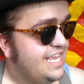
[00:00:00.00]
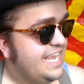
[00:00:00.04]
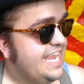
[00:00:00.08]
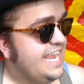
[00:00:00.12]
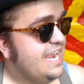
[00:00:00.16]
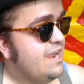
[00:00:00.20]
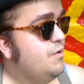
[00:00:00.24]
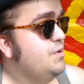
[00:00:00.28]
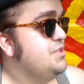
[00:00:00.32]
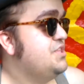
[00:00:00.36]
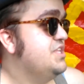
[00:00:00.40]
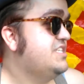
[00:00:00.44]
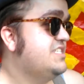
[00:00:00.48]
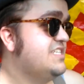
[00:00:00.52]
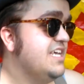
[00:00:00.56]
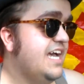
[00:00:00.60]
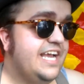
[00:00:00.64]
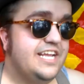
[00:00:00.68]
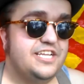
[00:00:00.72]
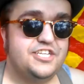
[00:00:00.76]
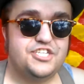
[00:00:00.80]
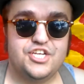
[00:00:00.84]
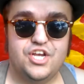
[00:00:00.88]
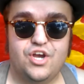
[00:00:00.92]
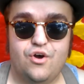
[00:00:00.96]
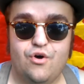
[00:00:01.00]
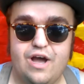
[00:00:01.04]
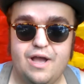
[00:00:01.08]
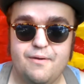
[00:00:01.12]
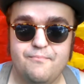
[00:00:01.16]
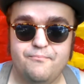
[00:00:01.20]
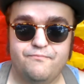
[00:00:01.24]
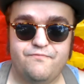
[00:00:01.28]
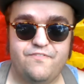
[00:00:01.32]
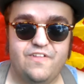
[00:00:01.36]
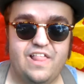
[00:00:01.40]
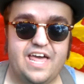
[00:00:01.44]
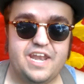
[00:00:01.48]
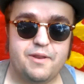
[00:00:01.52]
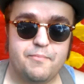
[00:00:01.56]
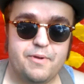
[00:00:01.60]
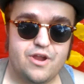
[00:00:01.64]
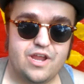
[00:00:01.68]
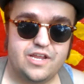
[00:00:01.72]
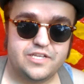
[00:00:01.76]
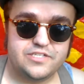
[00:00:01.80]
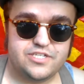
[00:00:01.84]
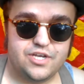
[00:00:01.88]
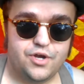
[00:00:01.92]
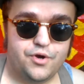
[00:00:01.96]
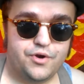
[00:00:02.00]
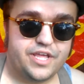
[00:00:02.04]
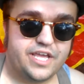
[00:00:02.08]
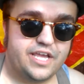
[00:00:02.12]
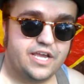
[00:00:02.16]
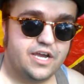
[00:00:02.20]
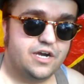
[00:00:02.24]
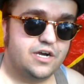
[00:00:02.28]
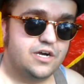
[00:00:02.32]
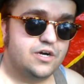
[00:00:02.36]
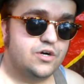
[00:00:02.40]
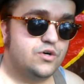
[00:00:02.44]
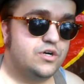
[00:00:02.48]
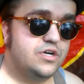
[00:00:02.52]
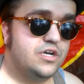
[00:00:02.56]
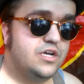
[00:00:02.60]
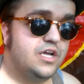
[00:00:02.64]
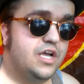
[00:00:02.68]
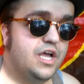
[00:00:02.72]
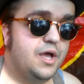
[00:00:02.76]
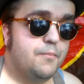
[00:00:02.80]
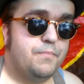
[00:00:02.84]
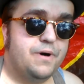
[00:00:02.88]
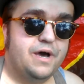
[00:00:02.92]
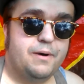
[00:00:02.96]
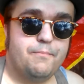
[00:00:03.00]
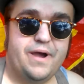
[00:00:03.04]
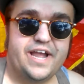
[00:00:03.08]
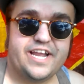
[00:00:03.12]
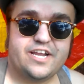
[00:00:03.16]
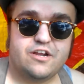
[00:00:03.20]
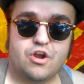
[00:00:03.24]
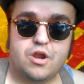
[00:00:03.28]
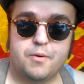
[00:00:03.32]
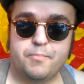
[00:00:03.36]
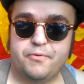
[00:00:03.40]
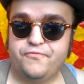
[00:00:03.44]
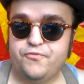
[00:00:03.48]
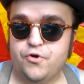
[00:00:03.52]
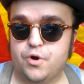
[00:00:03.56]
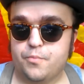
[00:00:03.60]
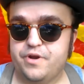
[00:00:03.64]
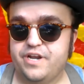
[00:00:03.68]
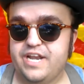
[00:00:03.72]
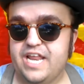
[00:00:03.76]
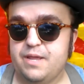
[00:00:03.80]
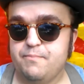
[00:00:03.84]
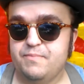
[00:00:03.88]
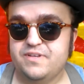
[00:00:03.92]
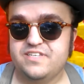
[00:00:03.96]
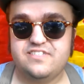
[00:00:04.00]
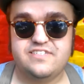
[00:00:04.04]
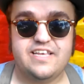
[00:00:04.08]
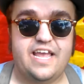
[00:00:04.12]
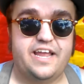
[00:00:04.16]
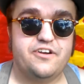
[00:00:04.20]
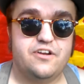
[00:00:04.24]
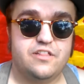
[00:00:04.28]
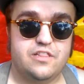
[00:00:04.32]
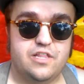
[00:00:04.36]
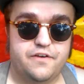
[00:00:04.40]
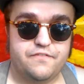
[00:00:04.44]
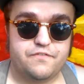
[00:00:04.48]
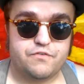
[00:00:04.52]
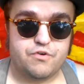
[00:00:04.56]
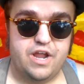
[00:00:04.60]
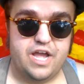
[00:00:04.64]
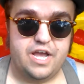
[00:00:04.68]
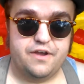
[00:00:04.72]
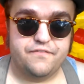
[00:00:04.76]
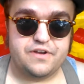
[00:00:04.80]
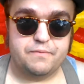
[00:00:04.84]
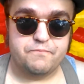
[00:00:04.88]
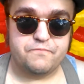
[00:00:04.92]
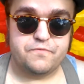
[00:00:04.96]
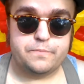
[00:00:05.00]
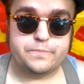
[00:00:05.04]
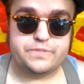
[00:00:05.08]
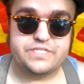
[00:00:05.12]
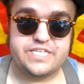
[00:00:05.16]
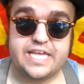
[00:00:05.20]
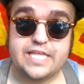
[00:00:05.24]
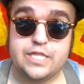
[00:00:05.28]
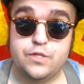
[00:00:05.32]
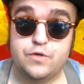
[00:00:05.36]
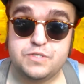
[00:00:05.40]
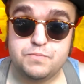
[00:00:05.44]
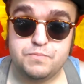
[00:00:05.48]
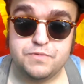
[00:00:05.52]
Here with the sideshow, I'm Vladimir Antonio, but my current performer name is Xander Lovecraft. I'm from St. Louis,